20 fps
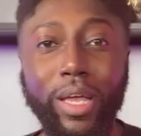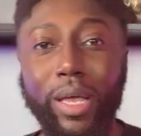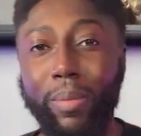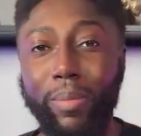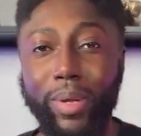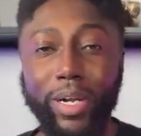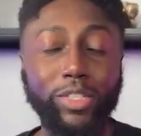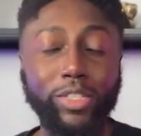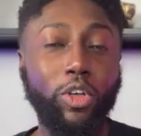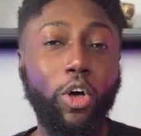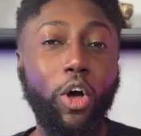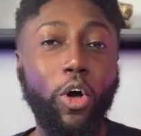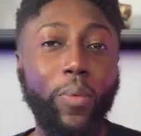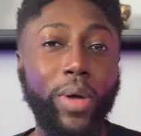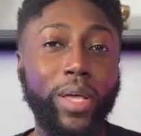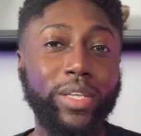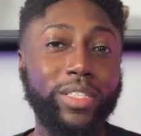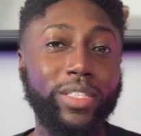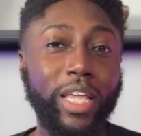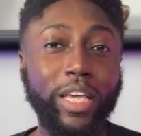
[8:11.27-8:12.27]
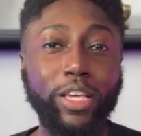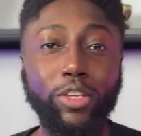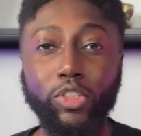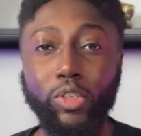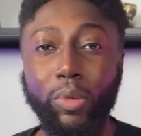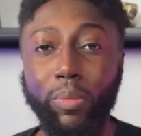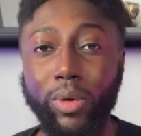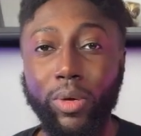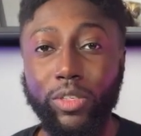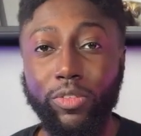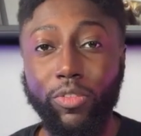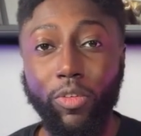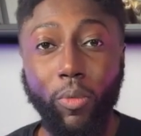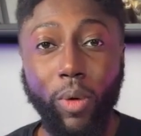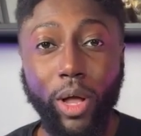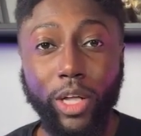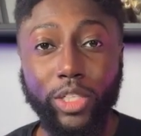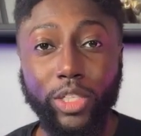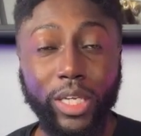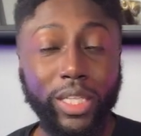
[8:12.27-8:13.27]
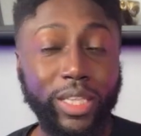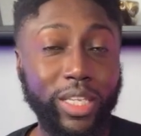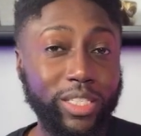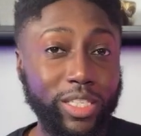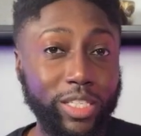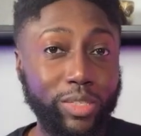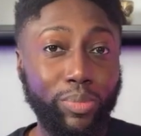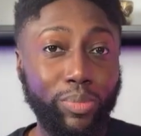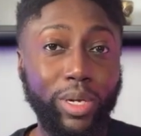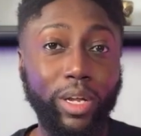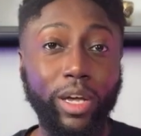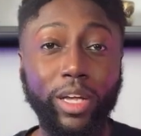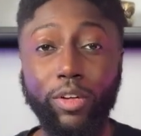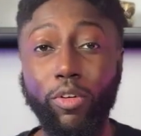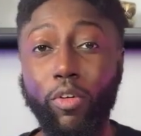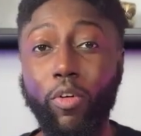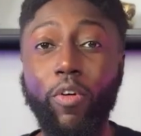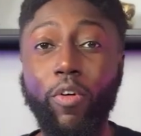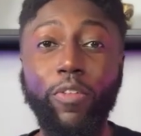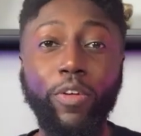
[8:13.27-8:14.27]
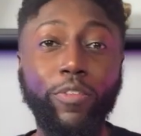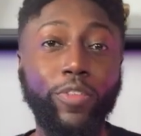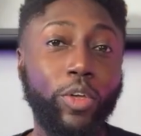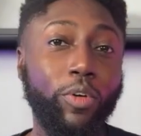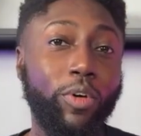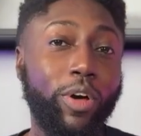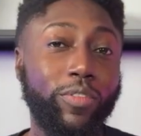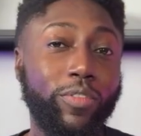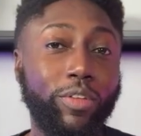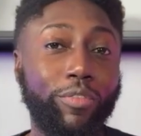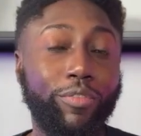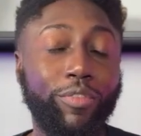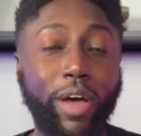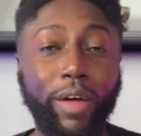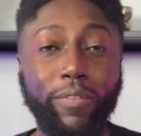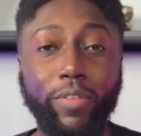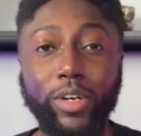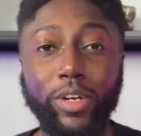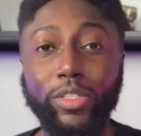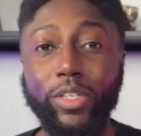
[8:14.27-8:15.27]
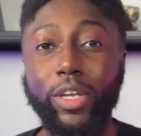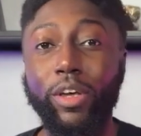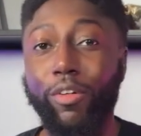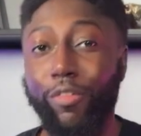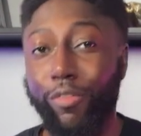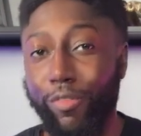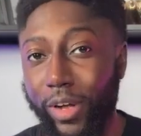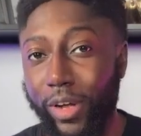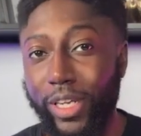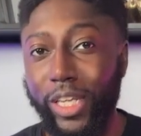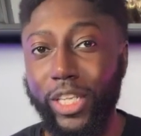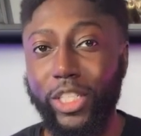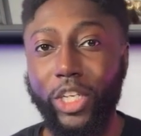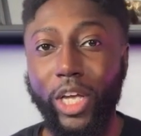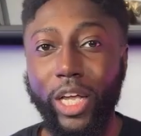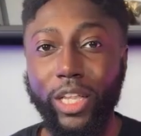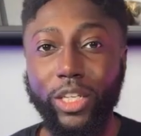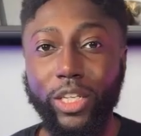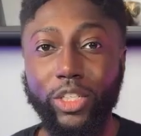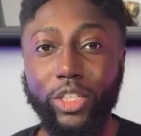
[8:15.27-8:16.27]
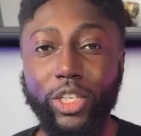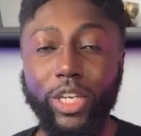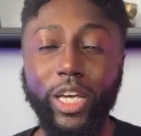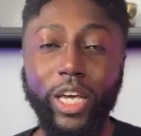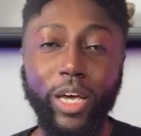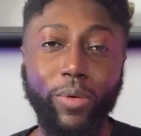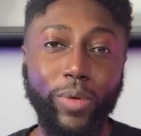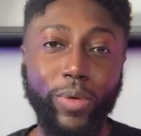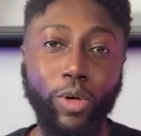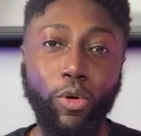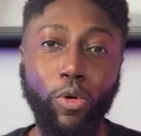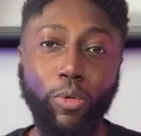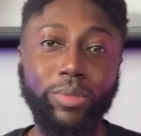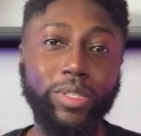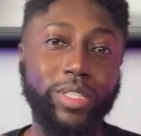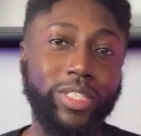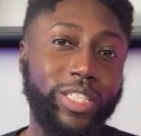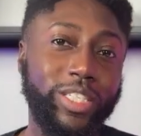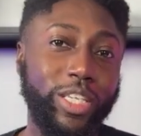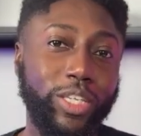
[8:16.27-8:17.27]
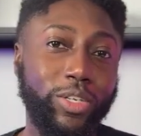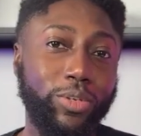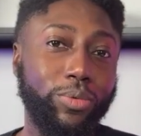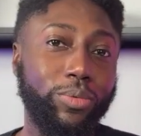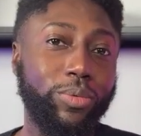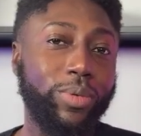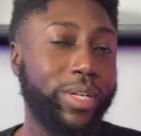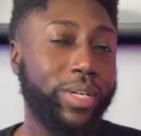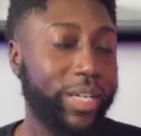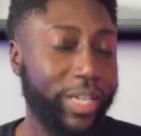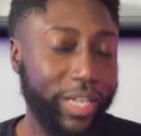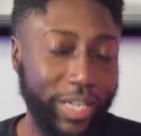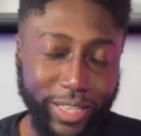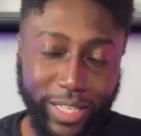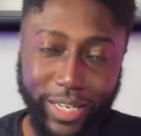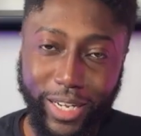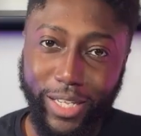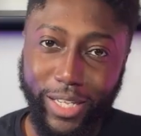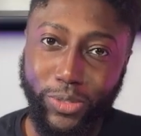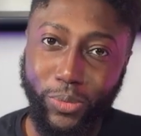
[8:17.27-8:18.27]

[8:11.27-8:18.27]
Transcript: But as always, thank you so much for watching. This has been an overview of the 5ers Funding Challenge, and we hope to see you in the next